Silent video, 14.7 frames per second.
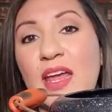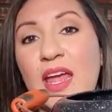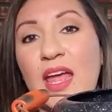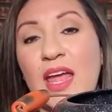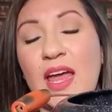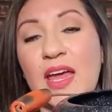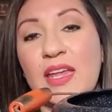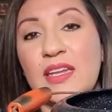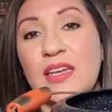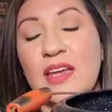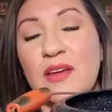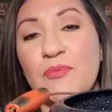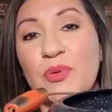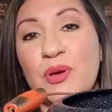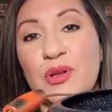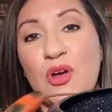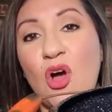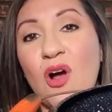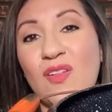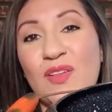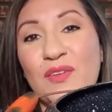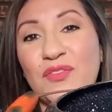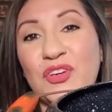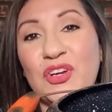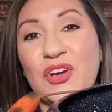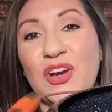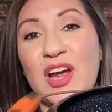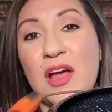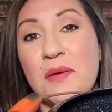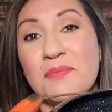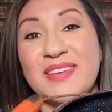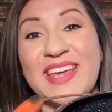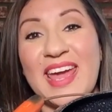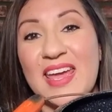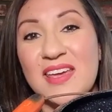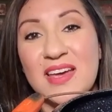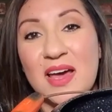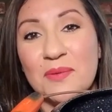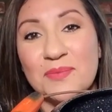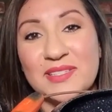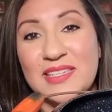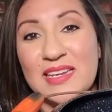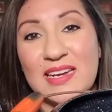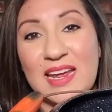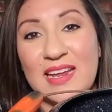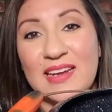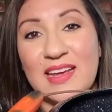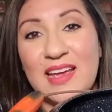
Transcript: and put all of your K-cups in it